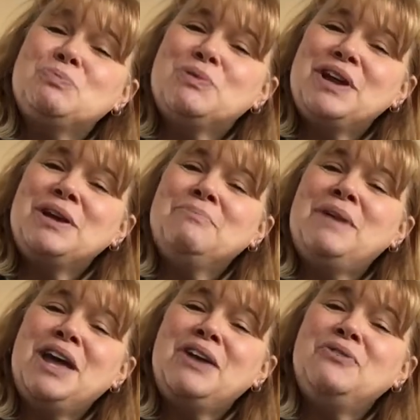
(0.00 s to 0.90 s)
bring
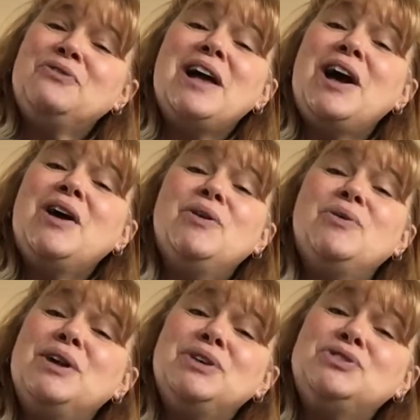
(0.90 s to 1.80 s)
May
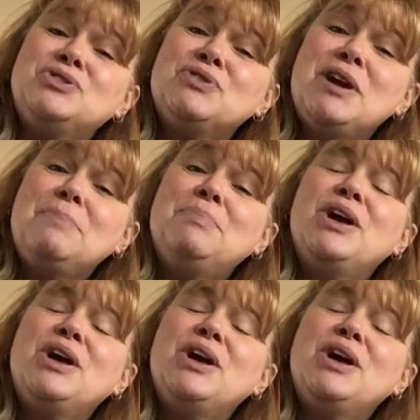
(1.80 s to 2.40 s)
flowers, drip,